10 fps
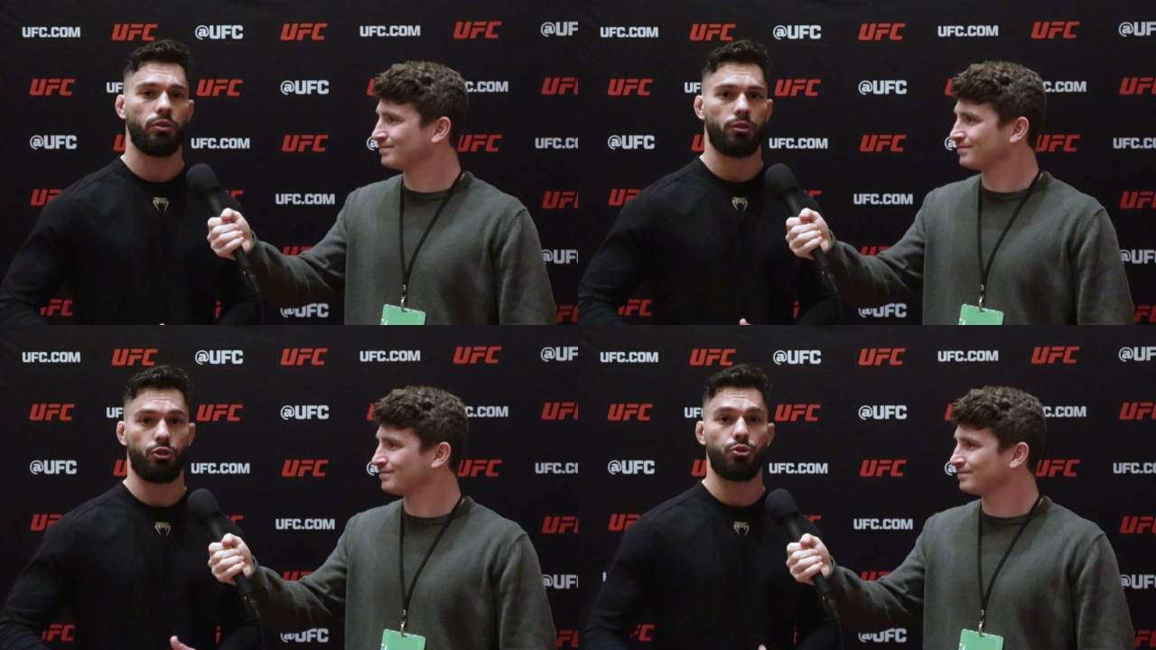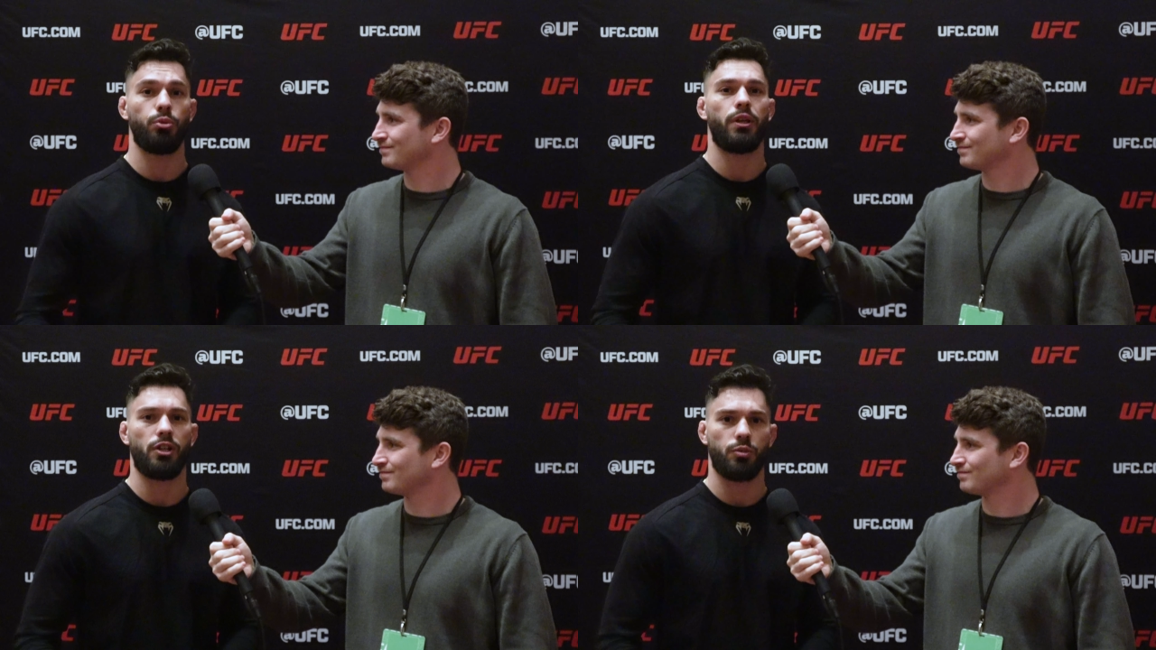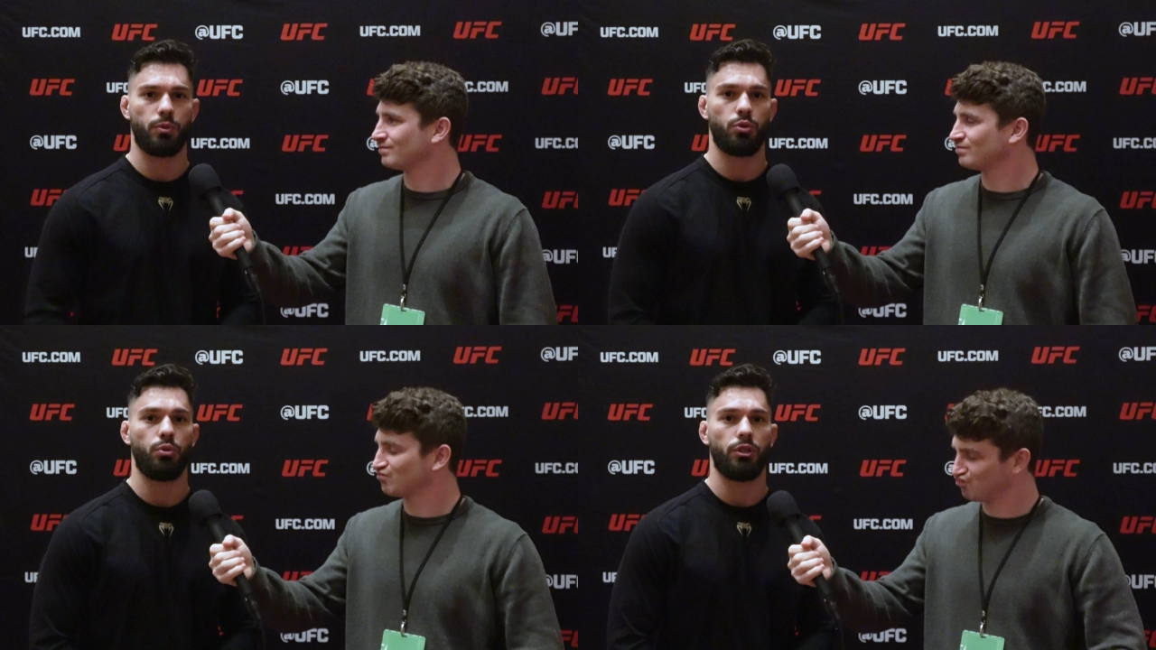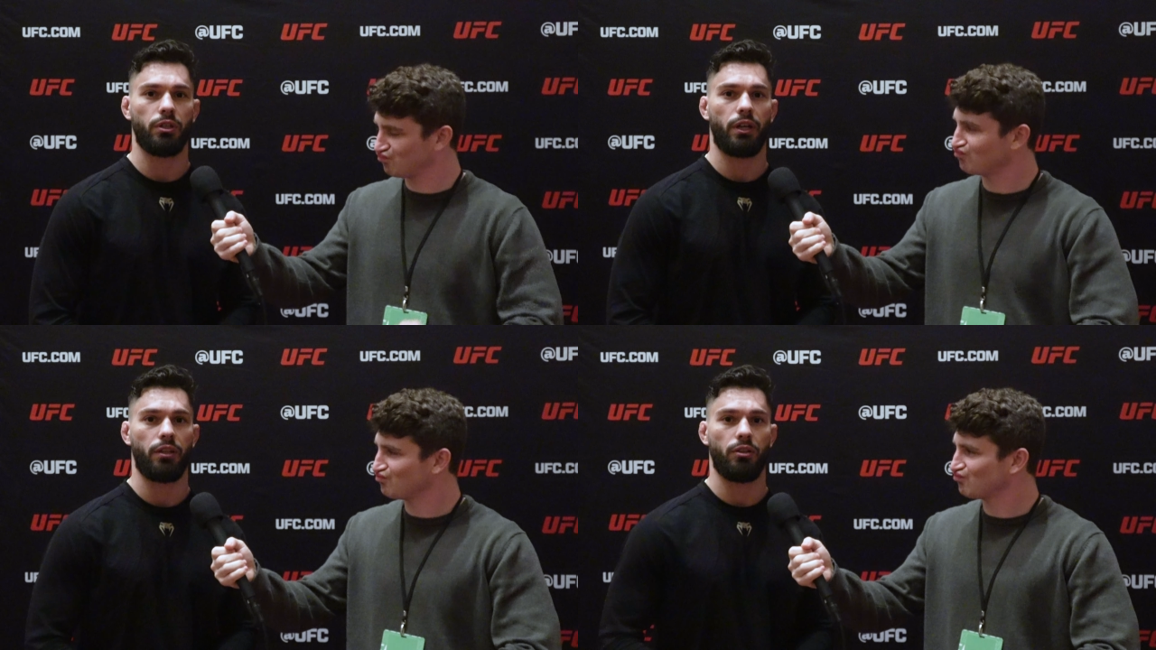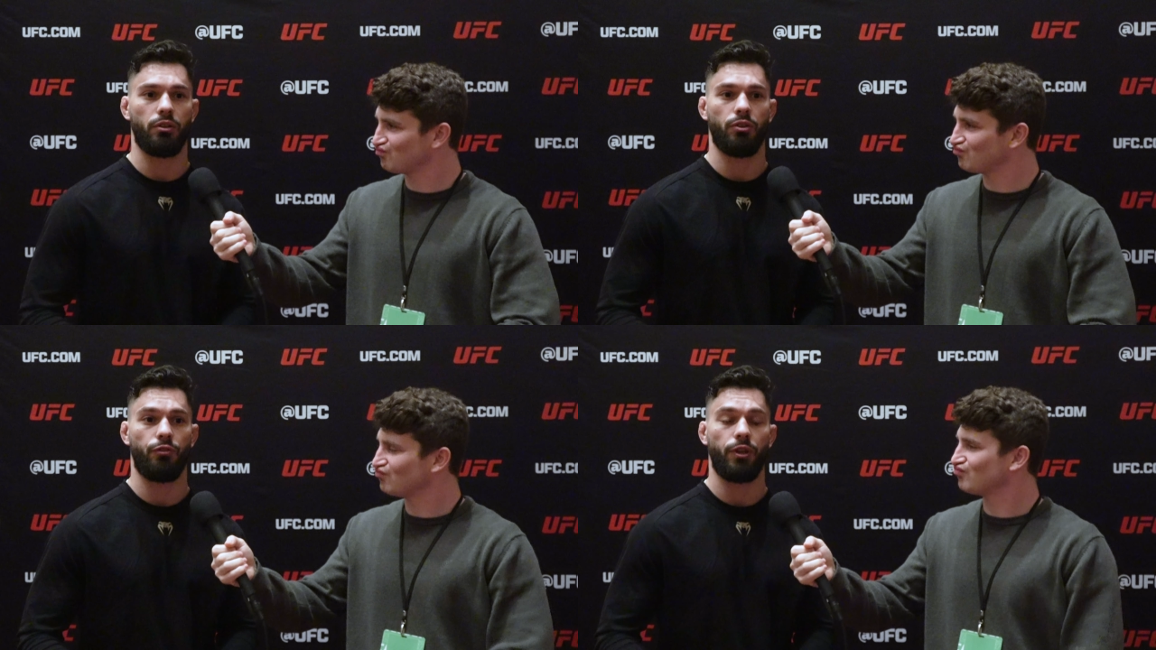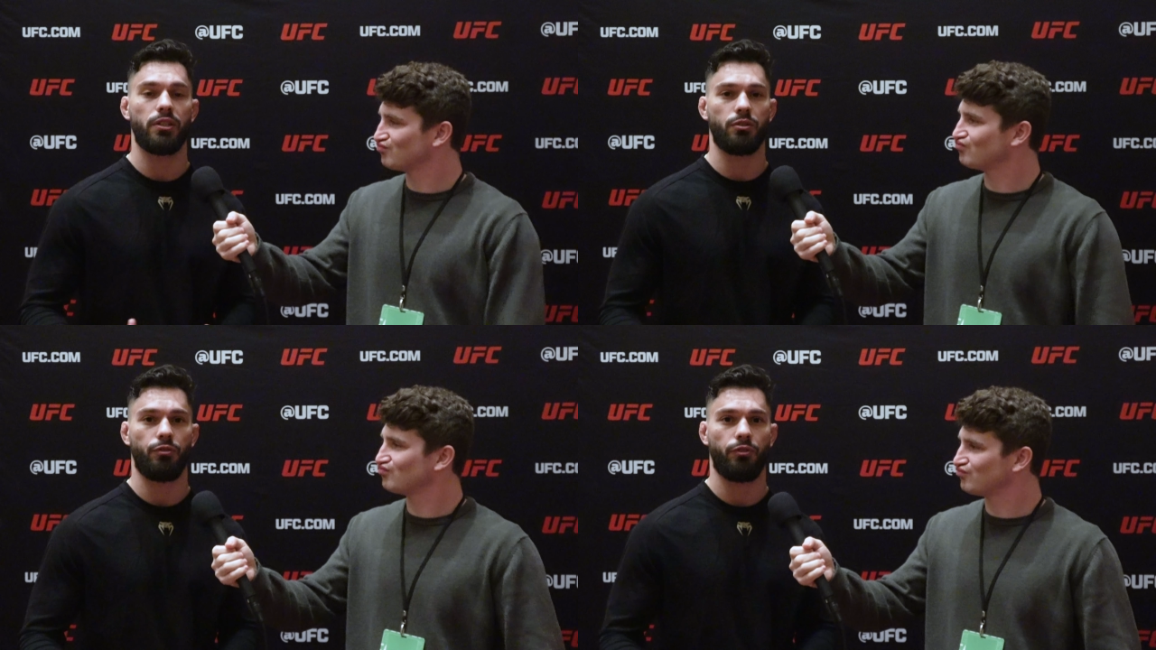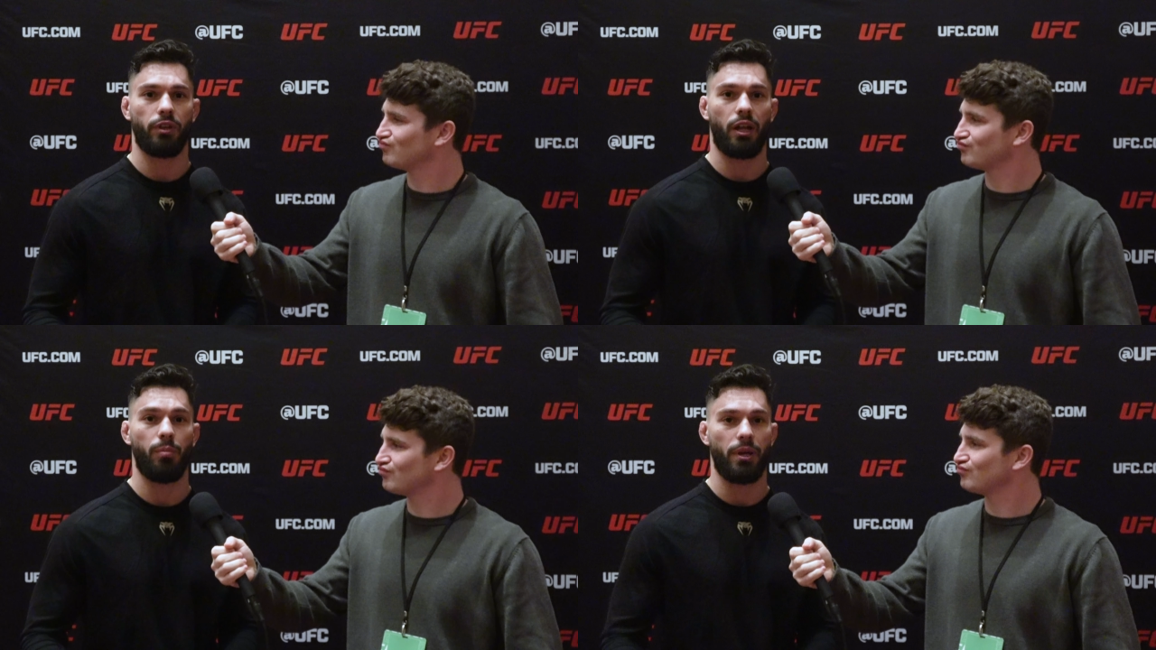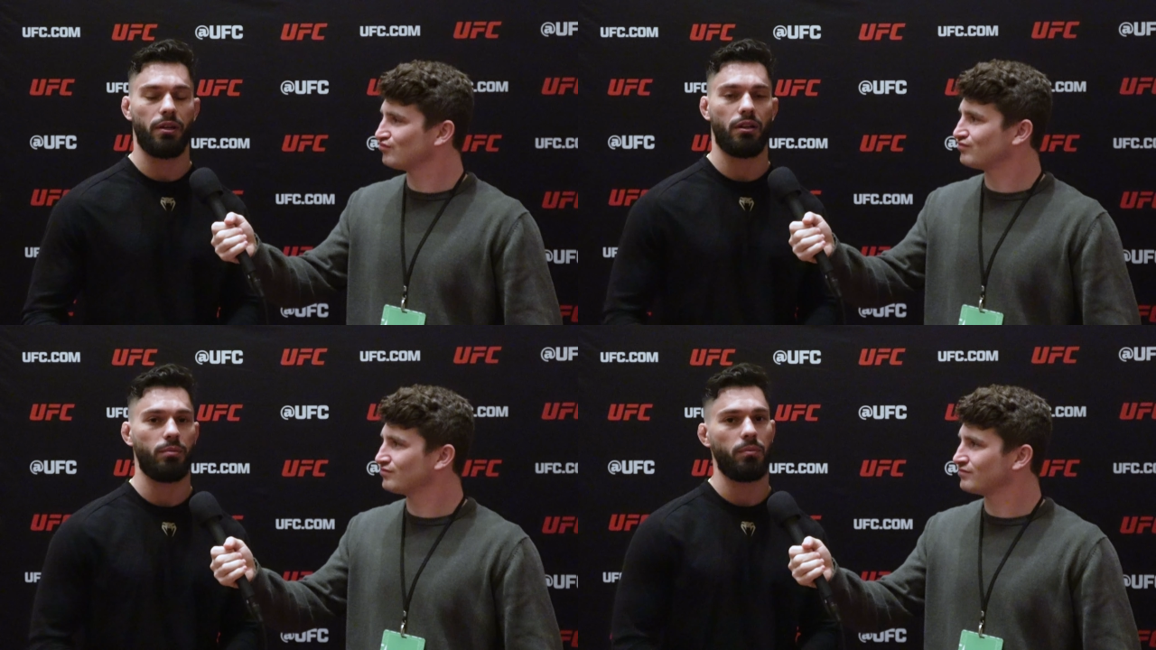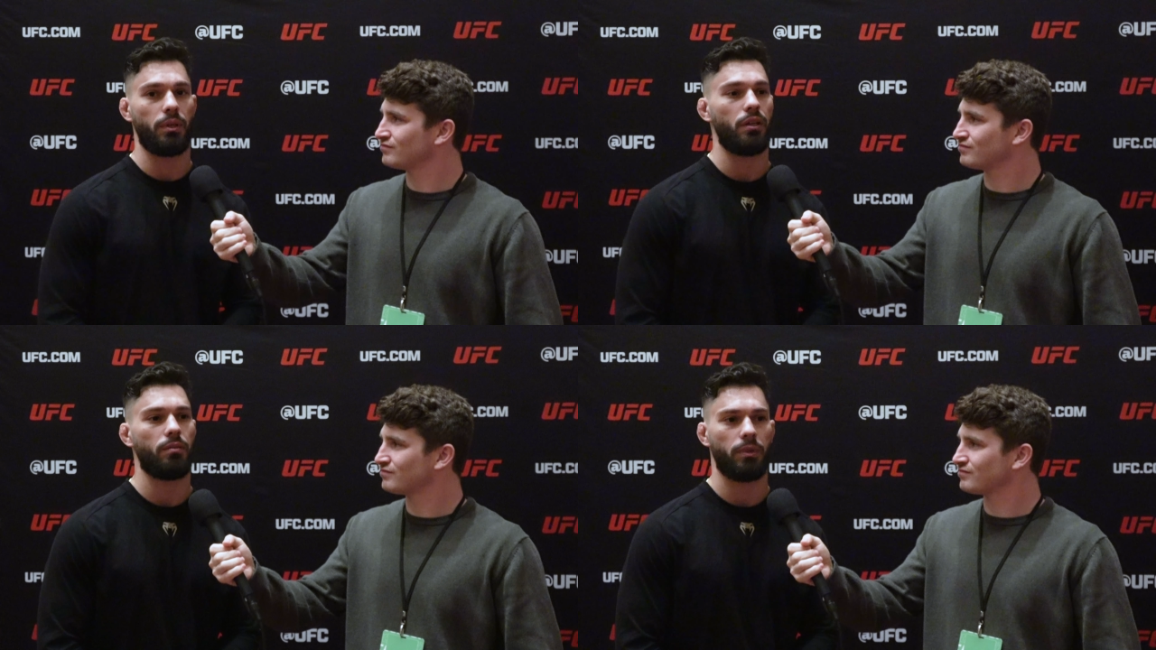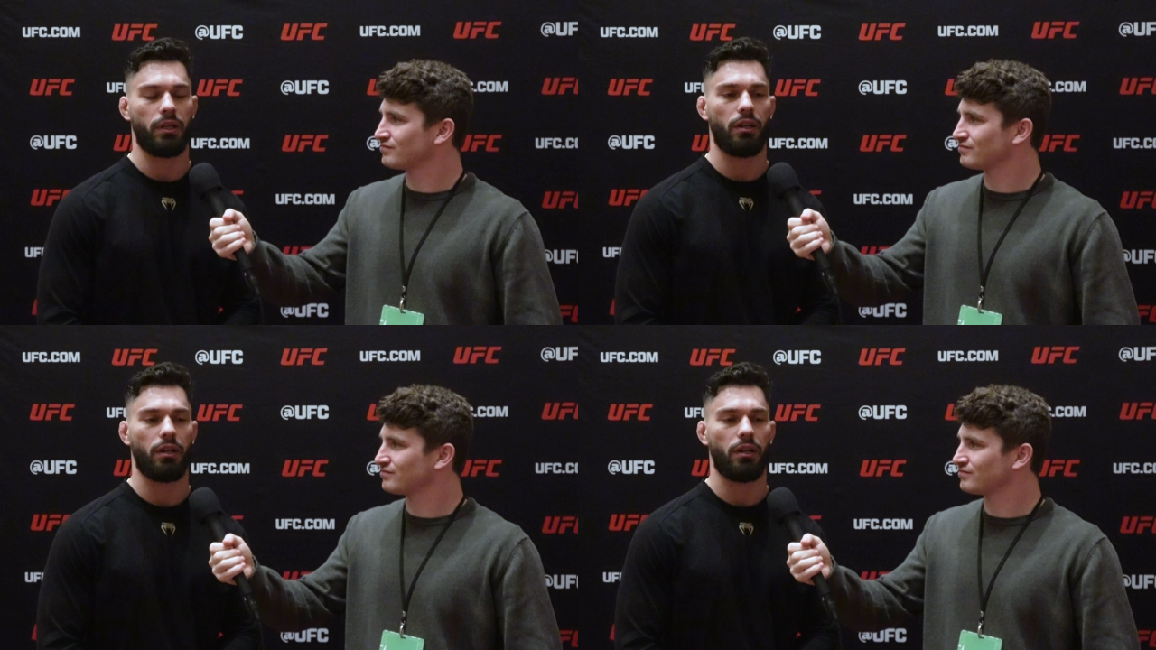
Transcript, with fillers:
Speaker 1: the true Dennis Buzukja and the, the face of Albanian M M A, man.